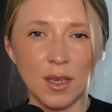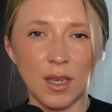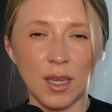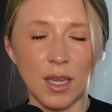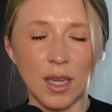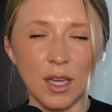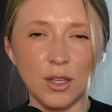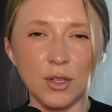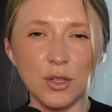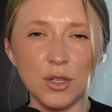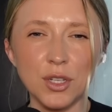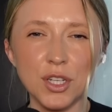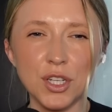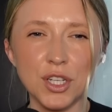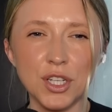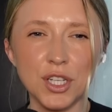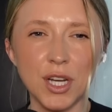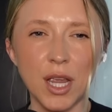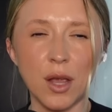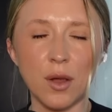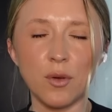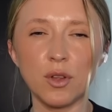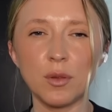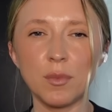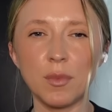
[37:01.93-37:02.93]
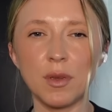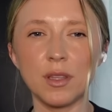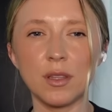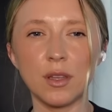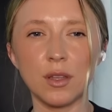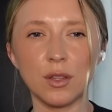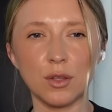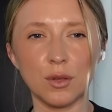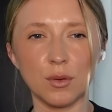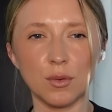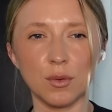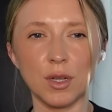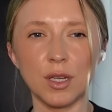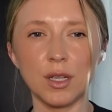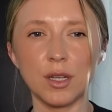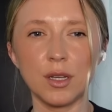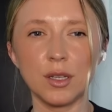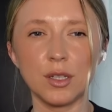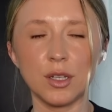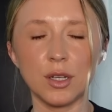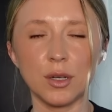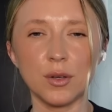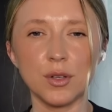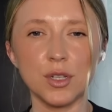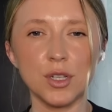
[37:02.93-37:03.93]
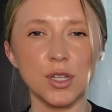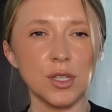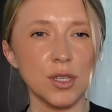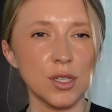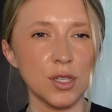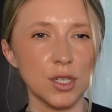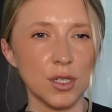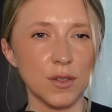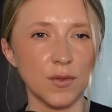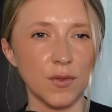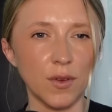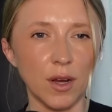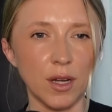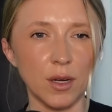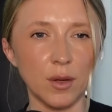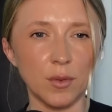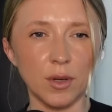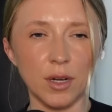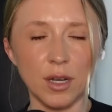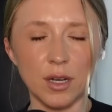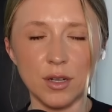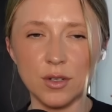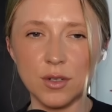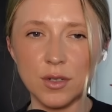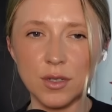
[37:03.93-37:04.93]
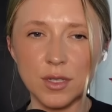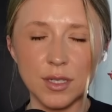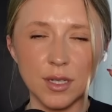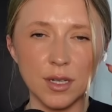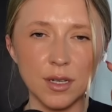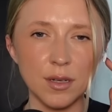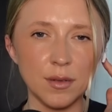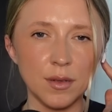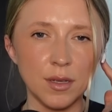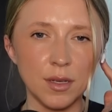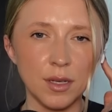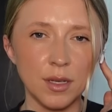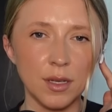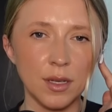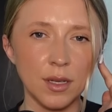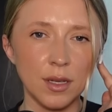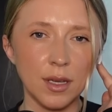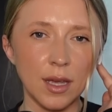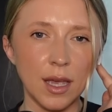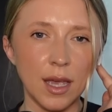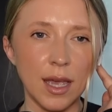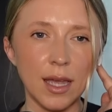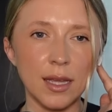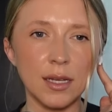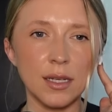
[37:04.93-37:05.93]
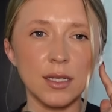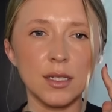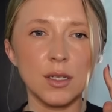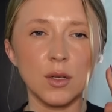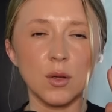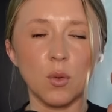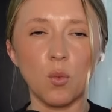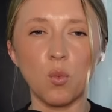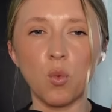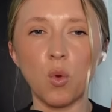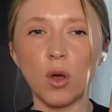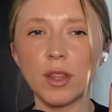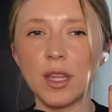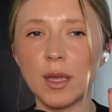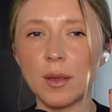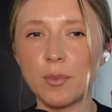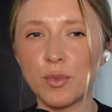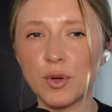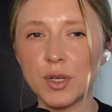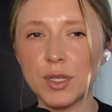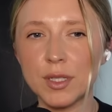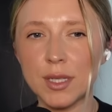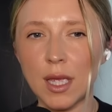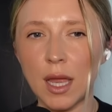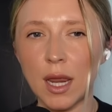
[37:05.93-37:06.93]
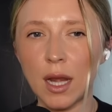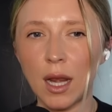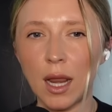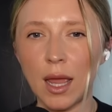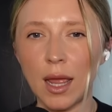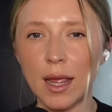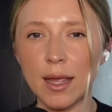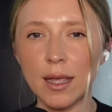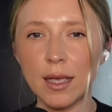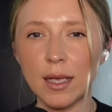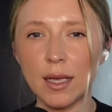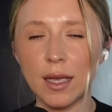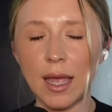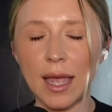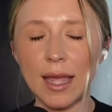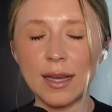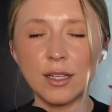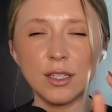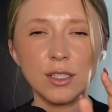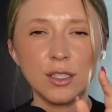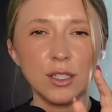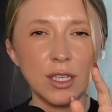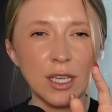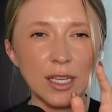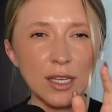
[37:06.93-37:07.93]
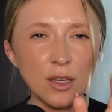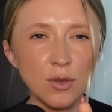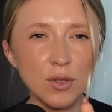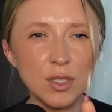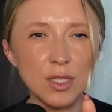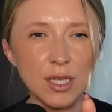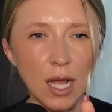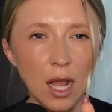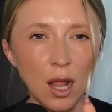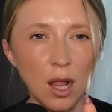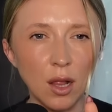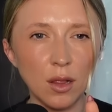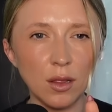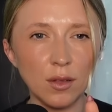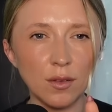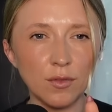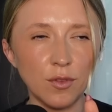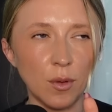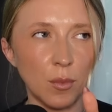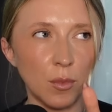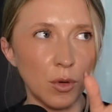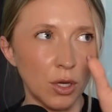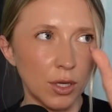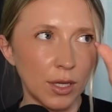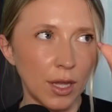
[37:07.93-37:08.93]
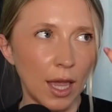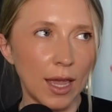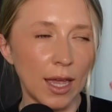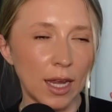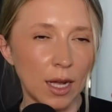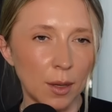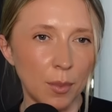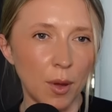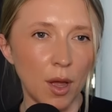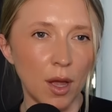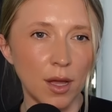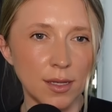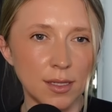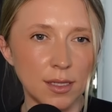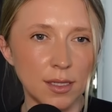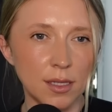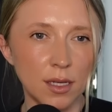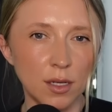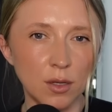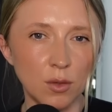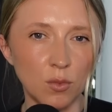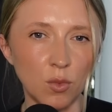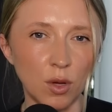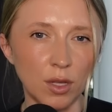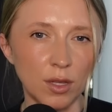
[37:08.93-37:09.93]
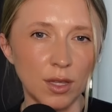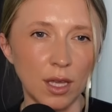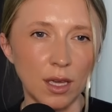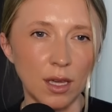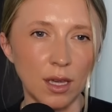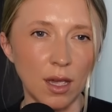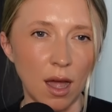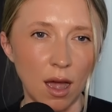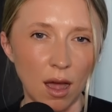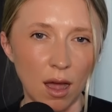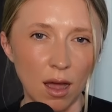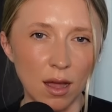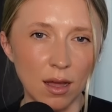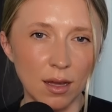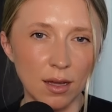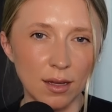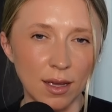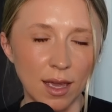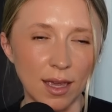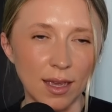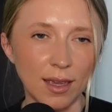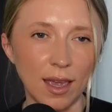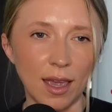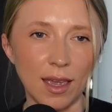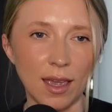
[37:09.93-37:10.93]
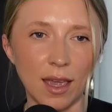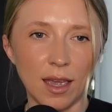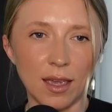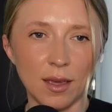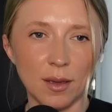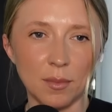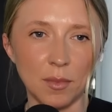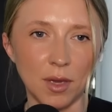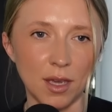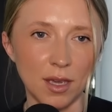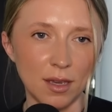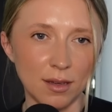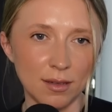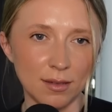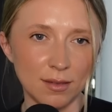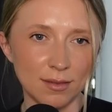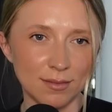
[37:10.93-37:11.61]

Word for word: Can you just share with me the three doshas, just for anyone interested, and Absolutely. what they present like? And can you tell from looking at a person what they are, aka me?